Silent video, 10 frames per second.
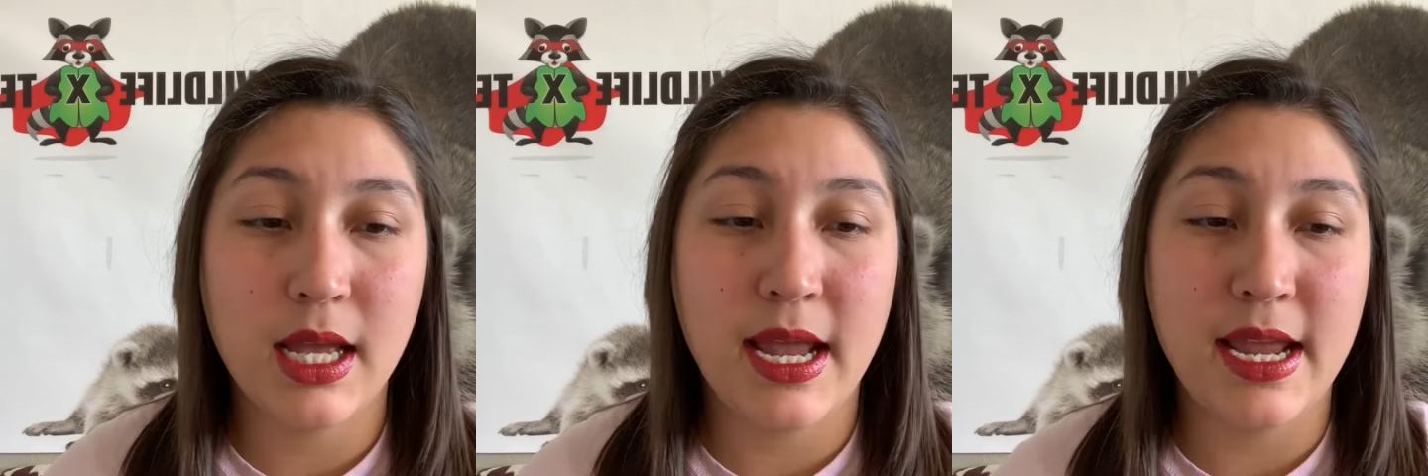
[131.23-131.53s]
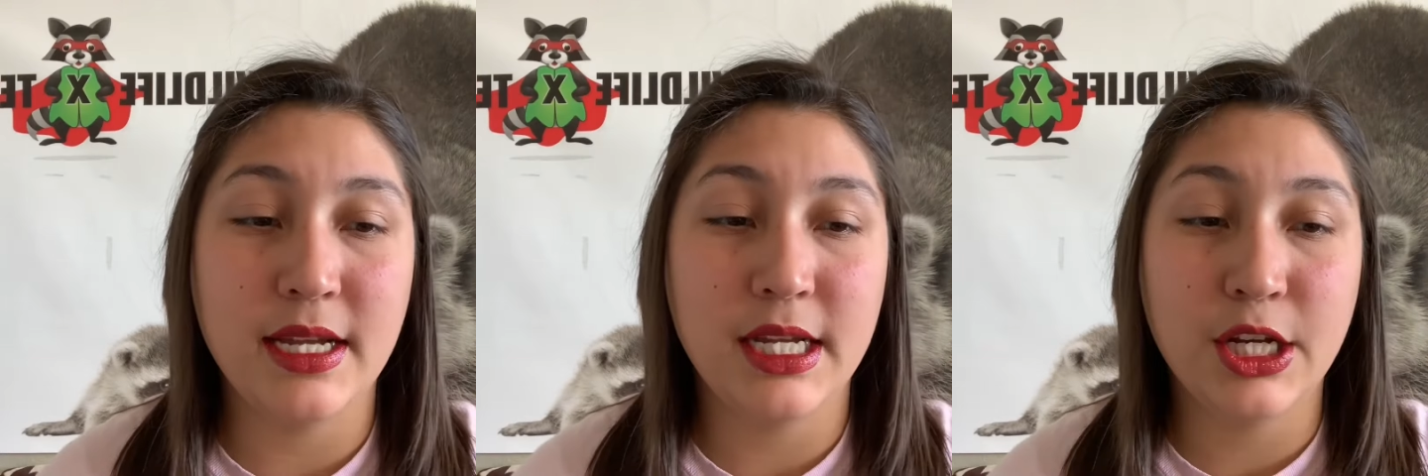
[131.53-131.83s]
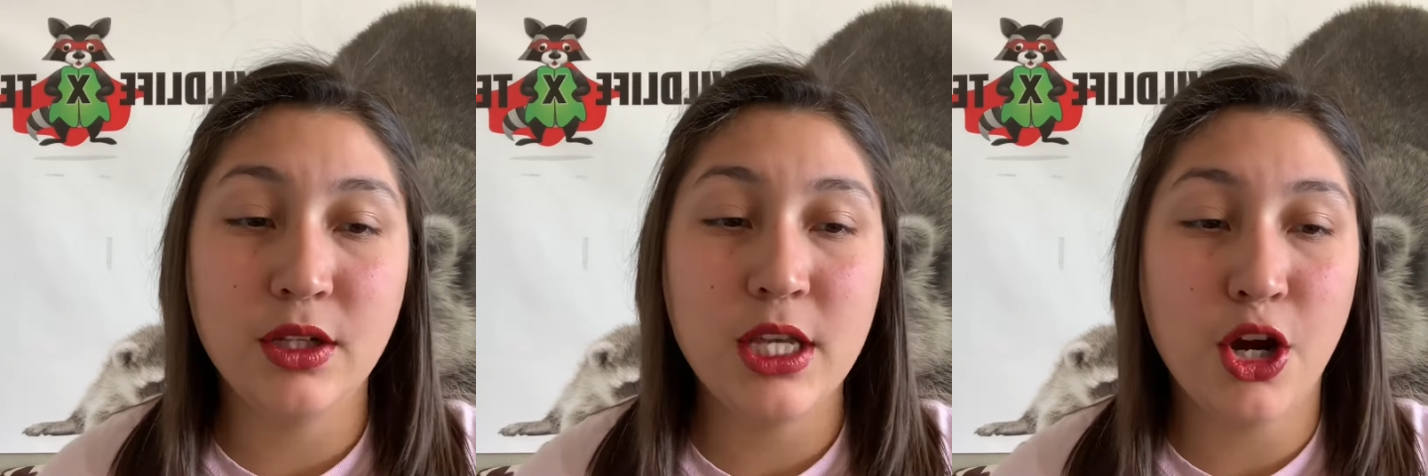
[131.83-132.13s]
A
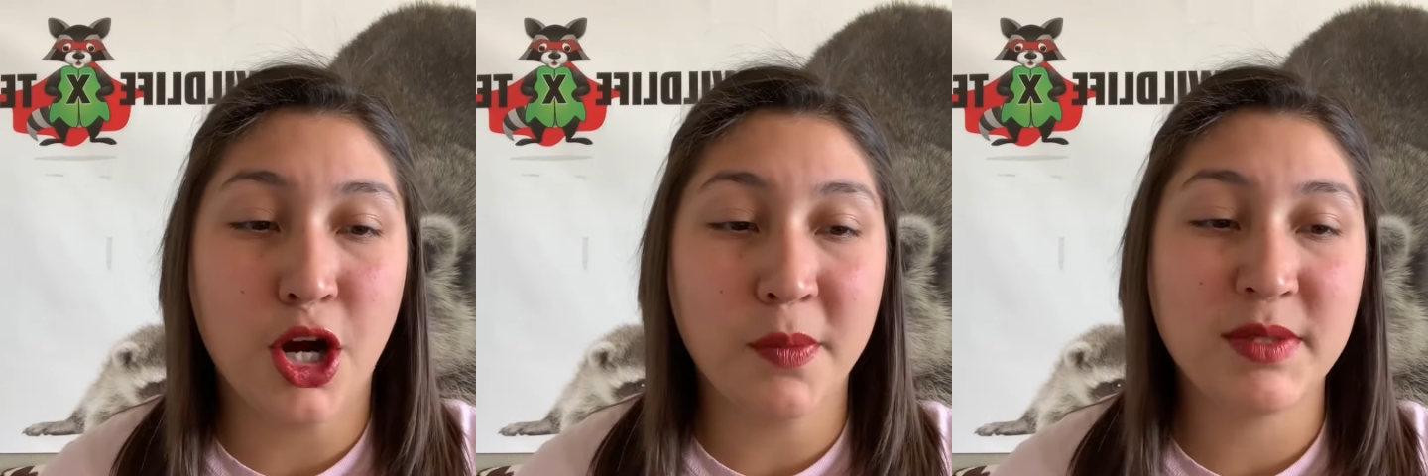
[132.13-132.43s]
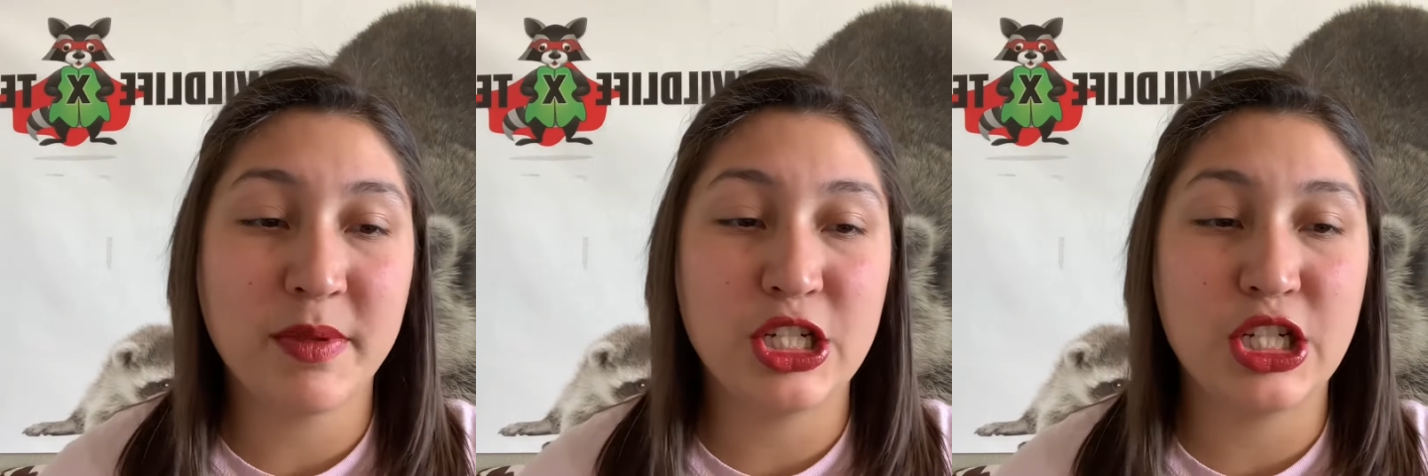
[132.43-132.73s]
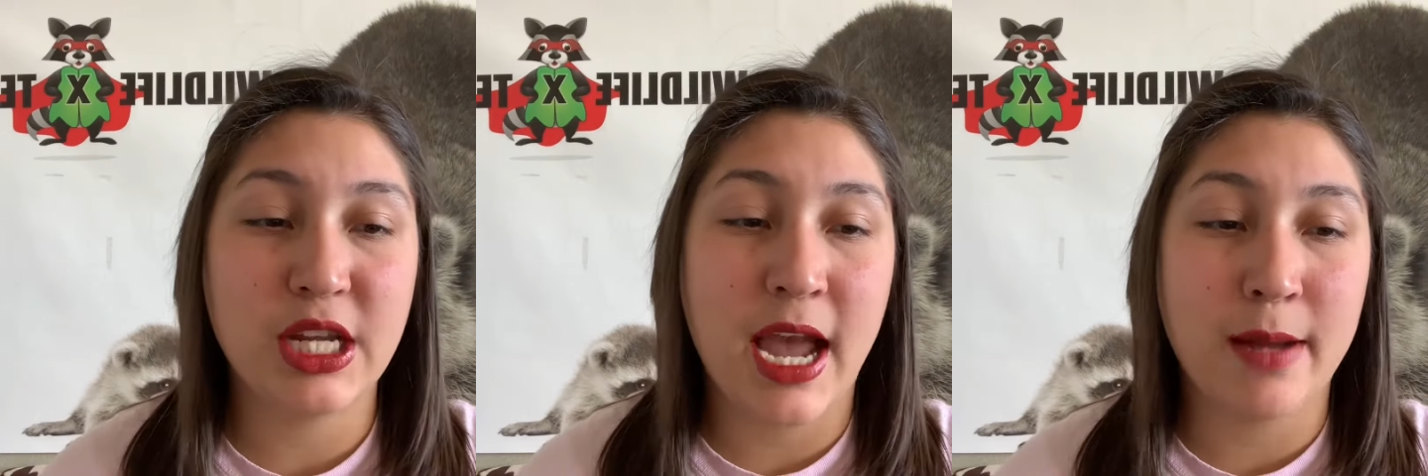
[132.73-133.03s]
nearly harp
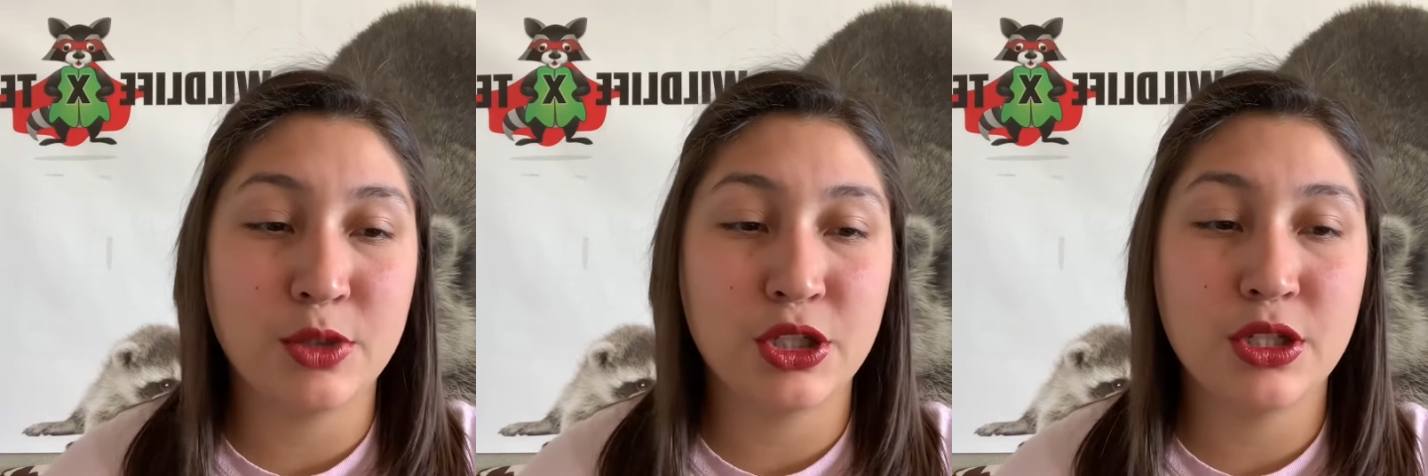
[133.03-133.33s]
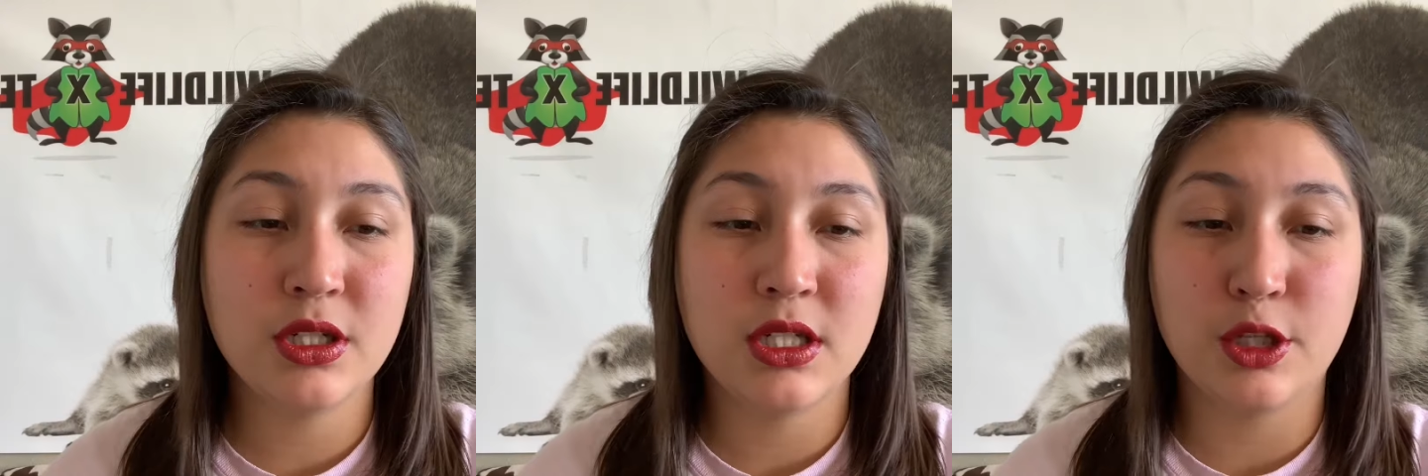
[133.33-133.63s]
sponge captures